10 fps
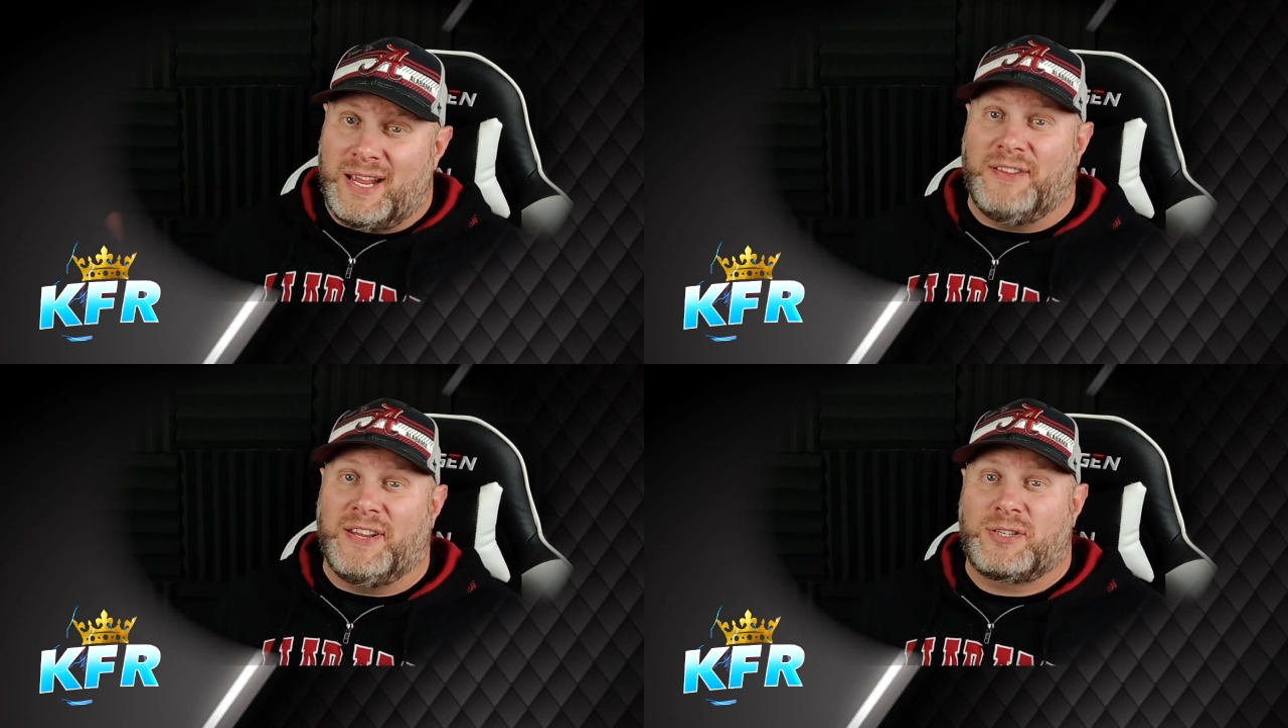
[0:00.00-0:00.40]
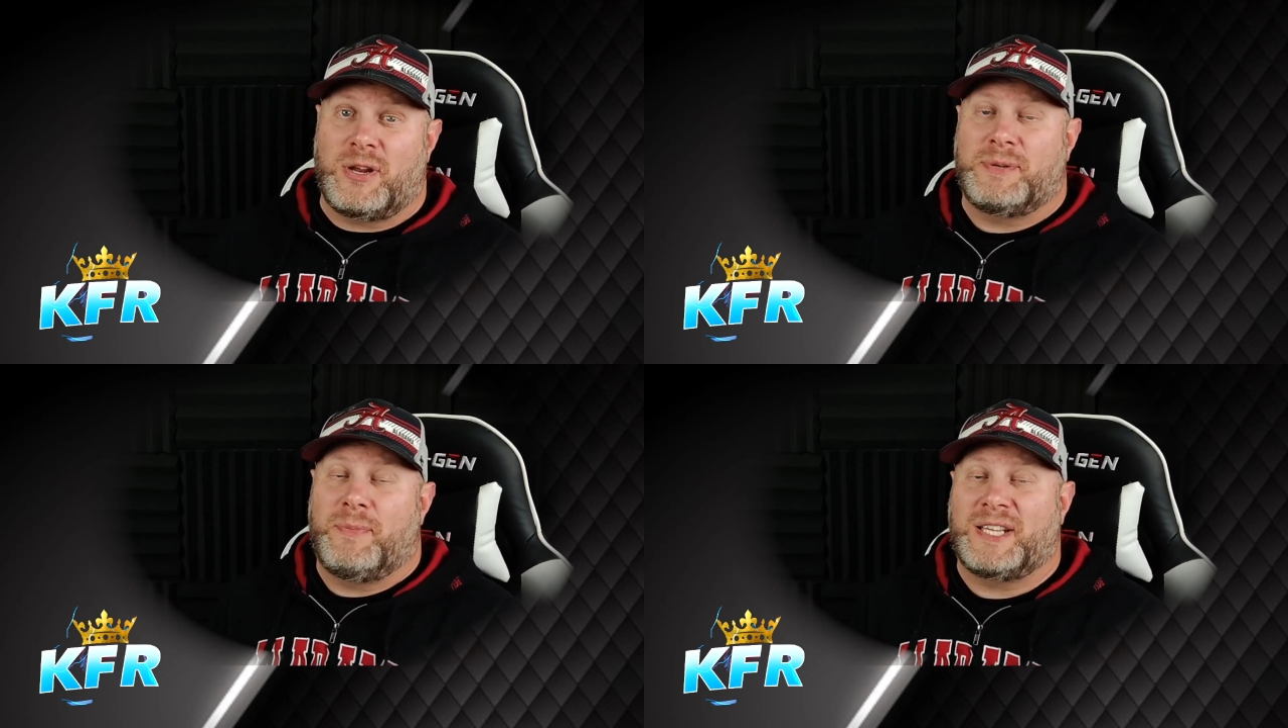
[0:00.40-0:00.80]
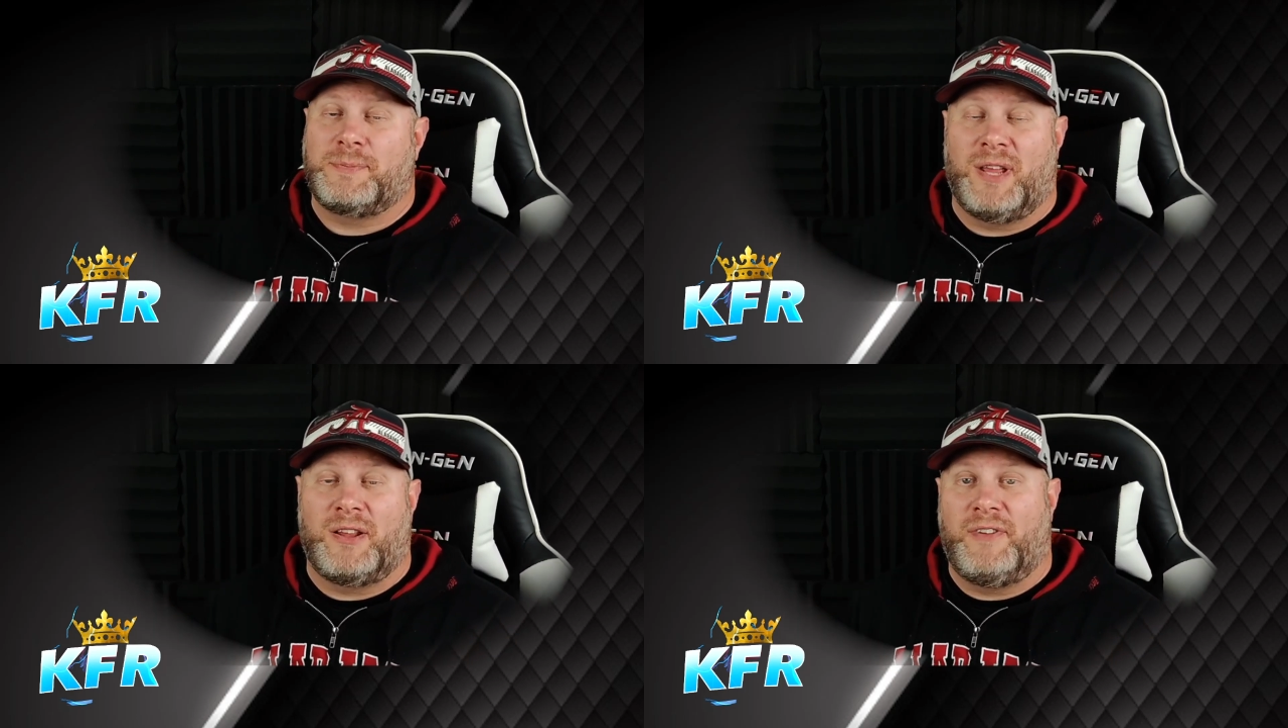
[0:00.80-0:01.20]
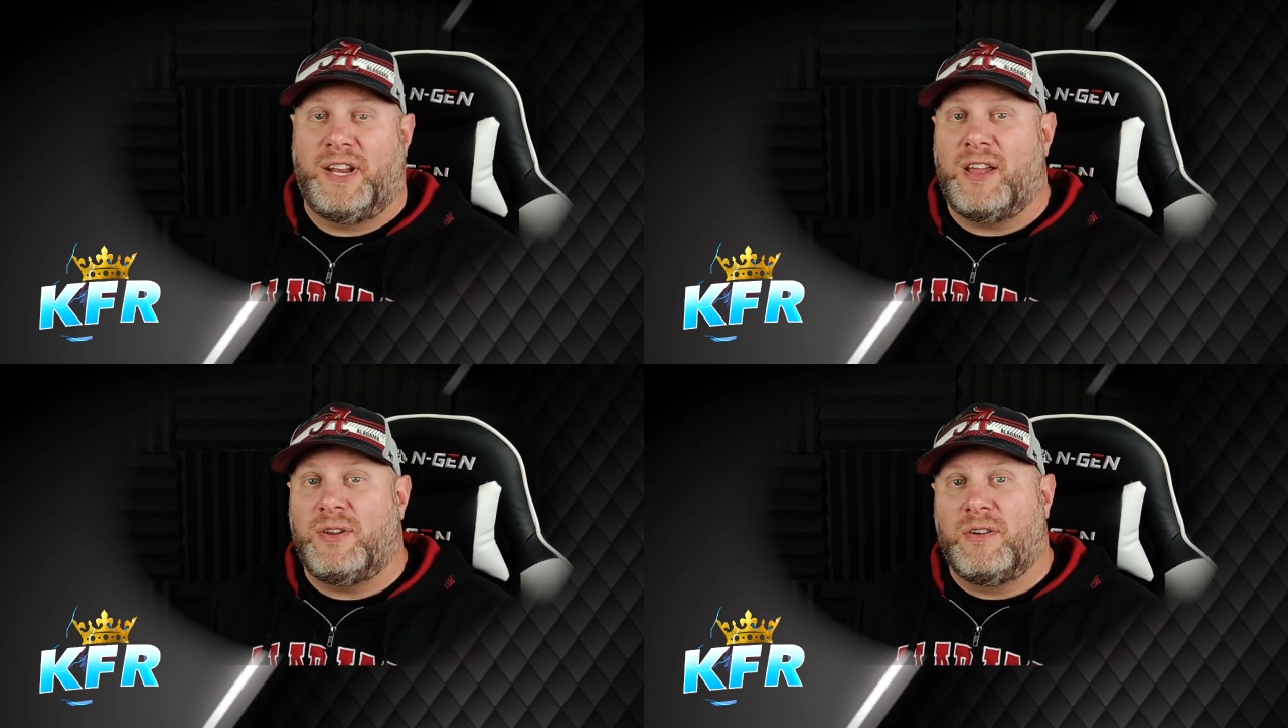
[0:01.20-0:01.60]
In the description box below the
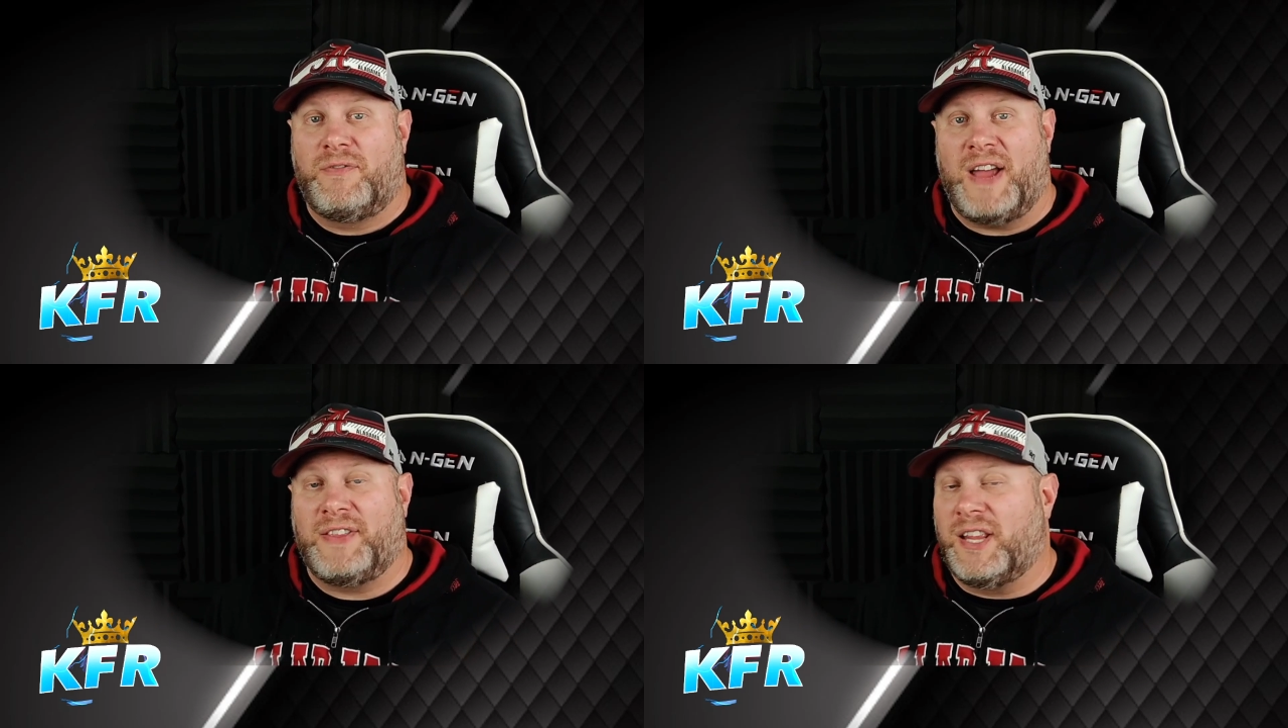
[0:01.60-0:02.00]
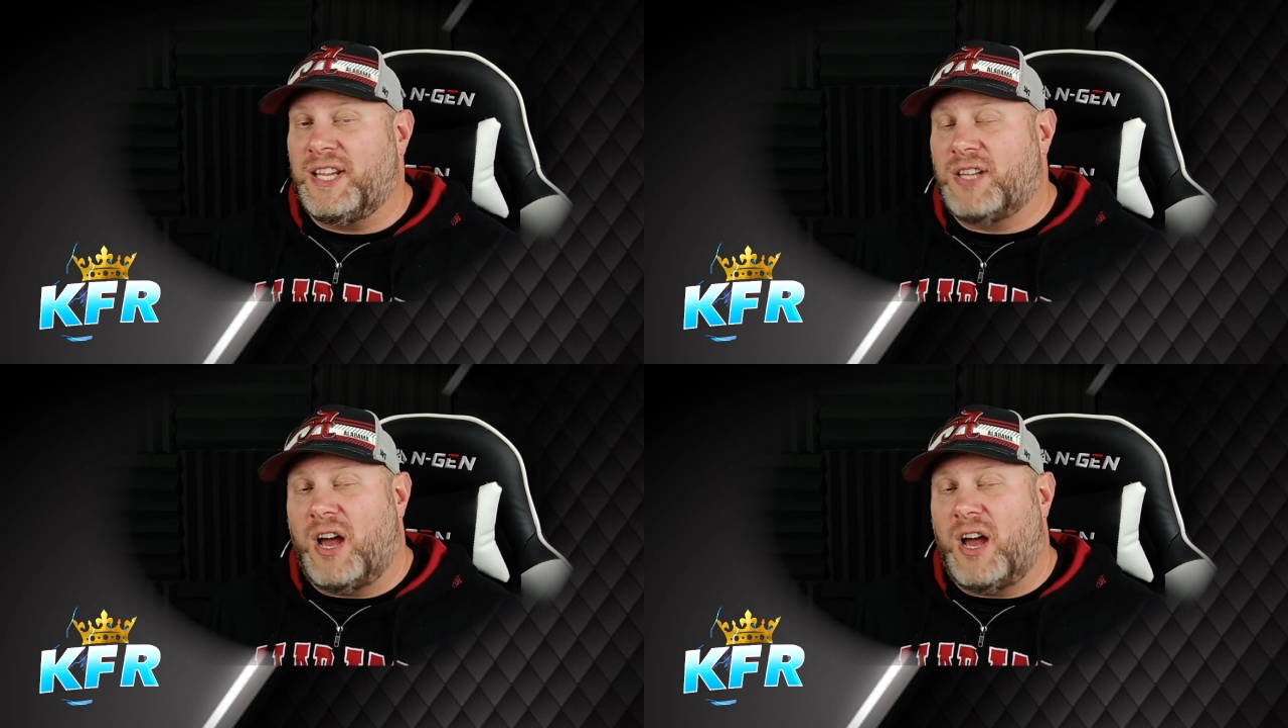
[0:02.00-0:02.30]
video, you'll find the links